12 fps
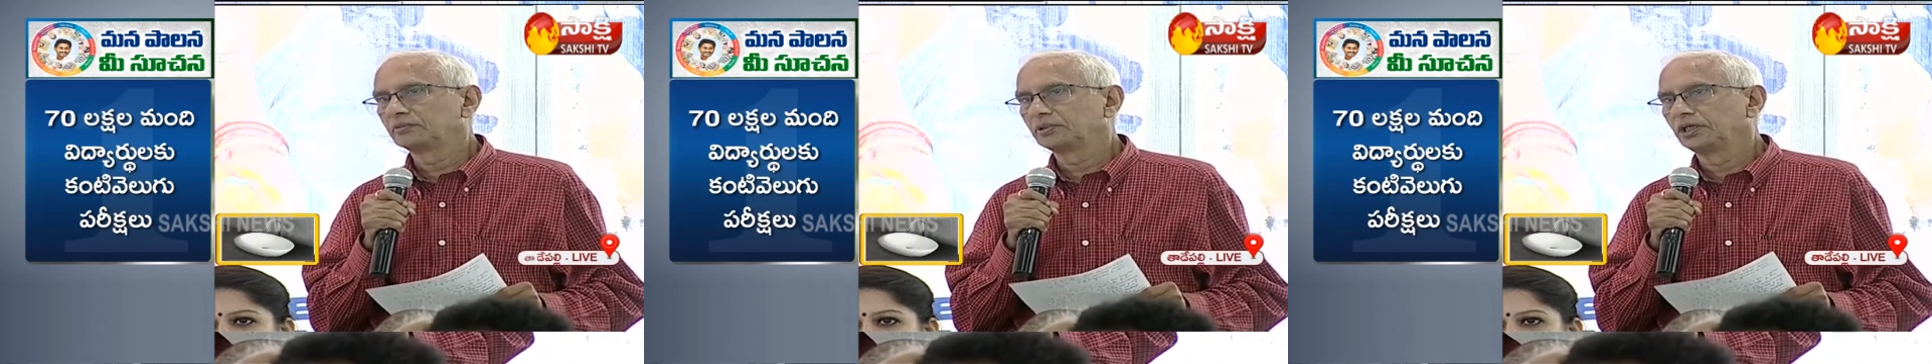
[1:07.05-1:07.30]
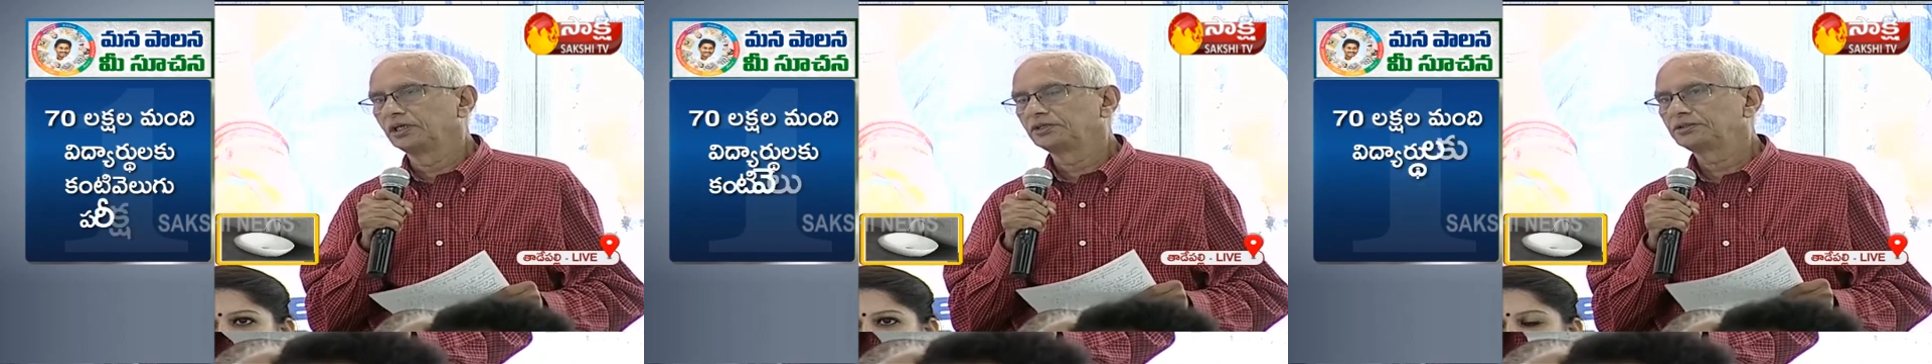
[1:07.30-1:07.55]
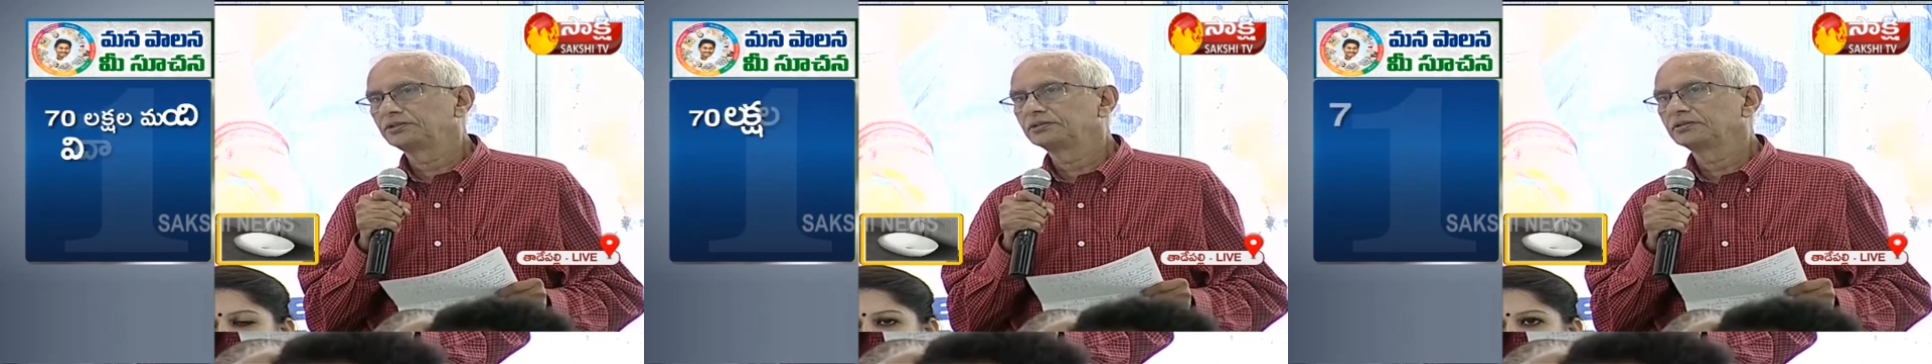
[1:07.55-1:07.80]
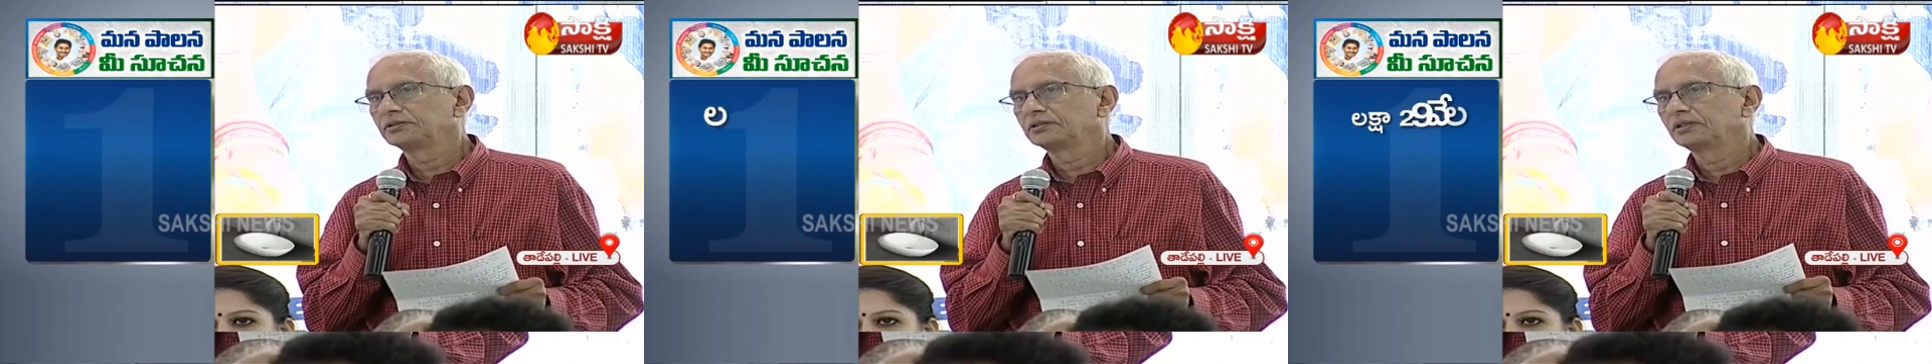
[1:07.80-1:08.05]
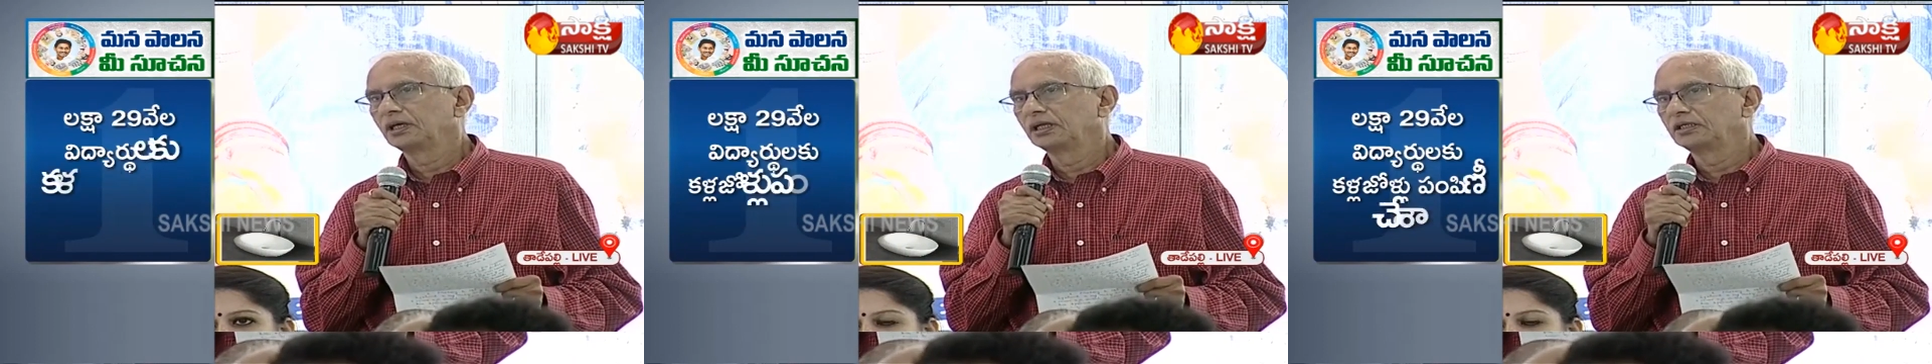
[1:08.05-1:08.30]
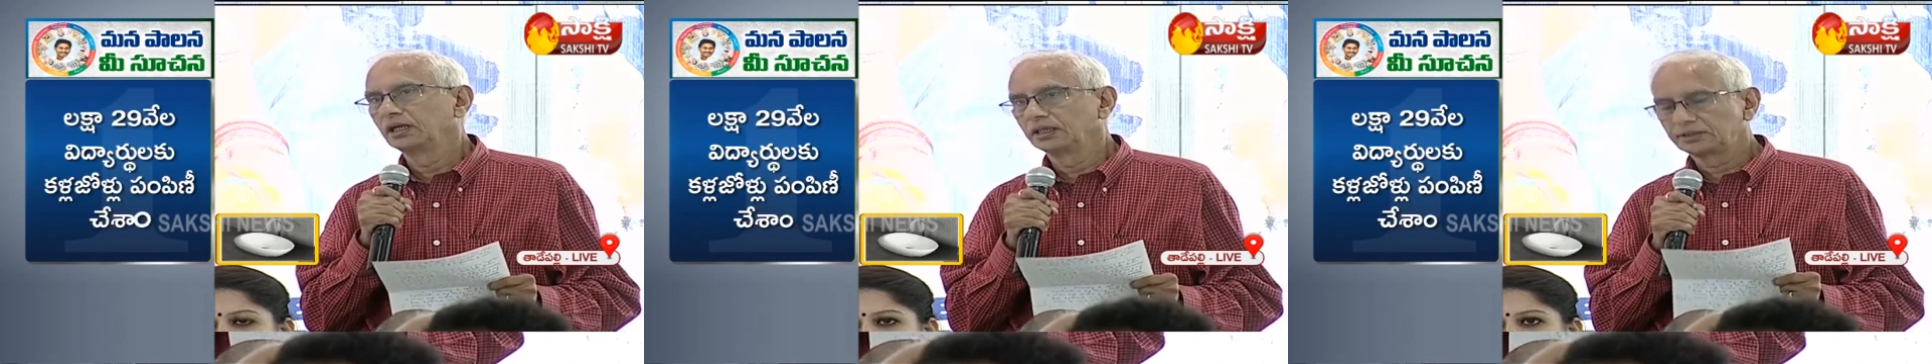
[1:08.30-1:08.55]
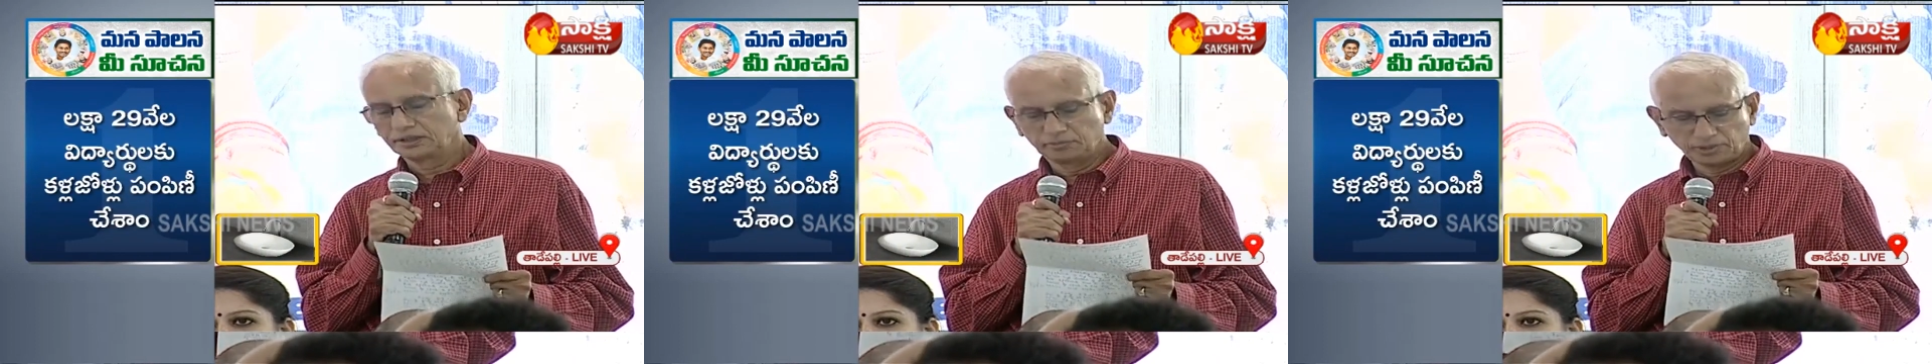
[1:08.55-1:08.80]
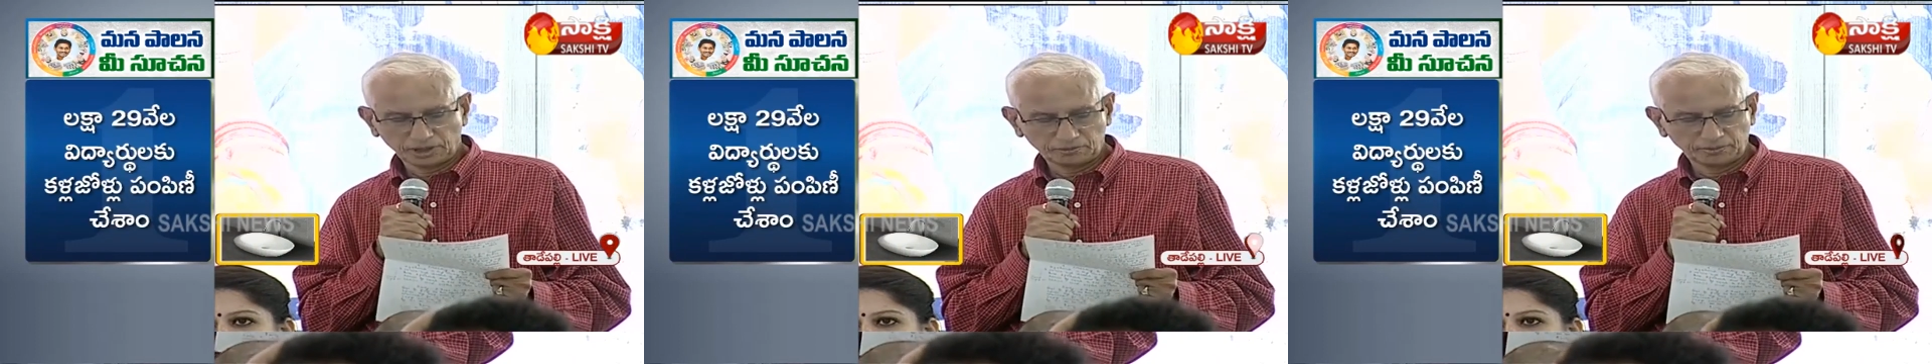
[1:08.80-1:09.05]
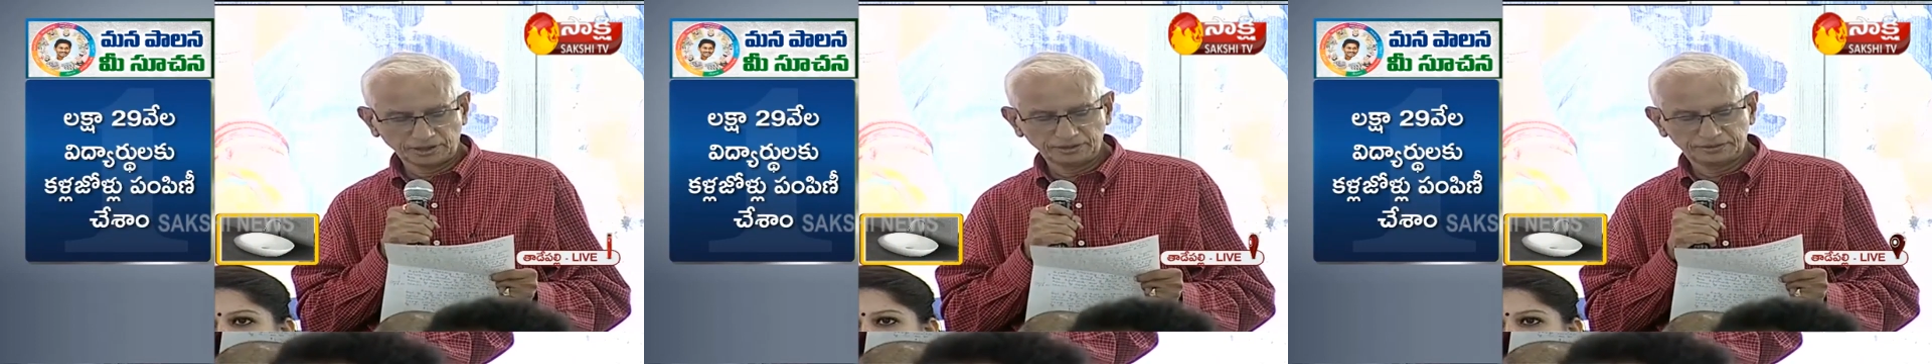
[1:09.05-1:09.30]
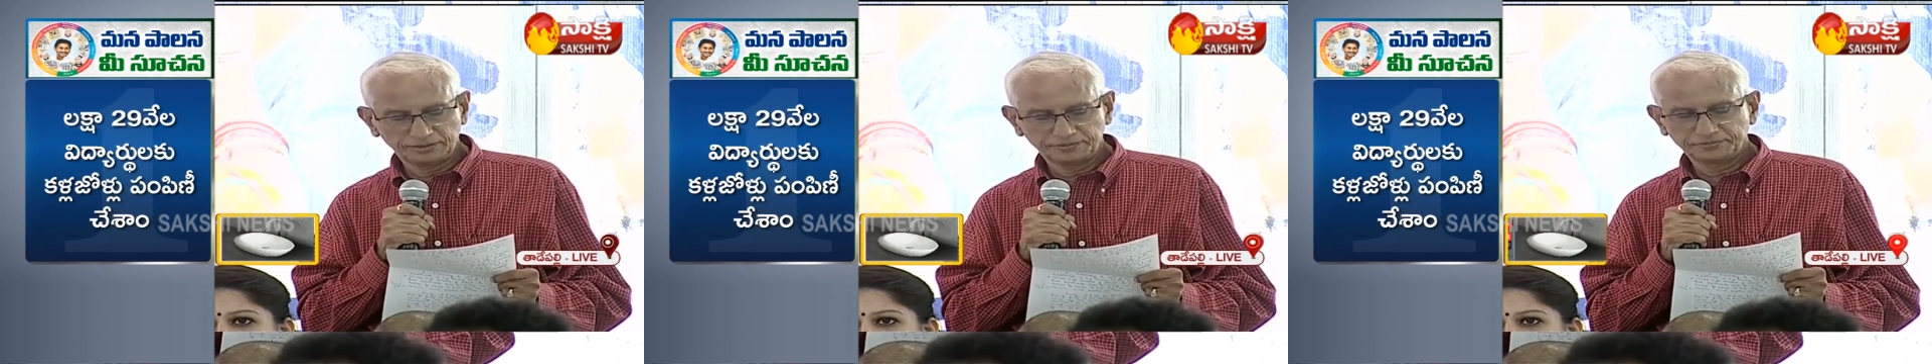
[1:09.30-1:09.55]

Pradesh and the health department